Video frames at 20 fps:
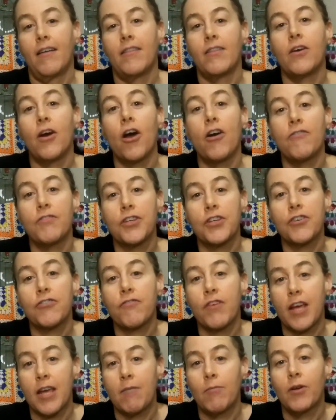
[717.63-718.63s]
The Irish
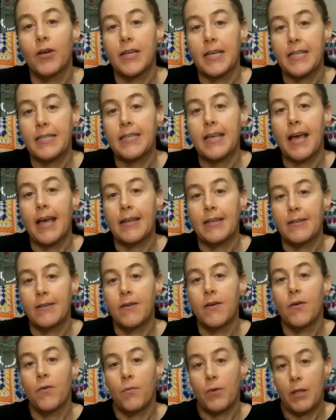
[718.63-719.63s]
cream, like you said,
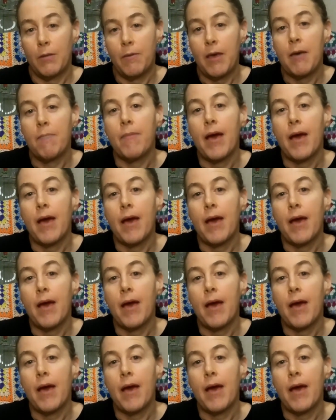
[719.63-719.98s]
with a bit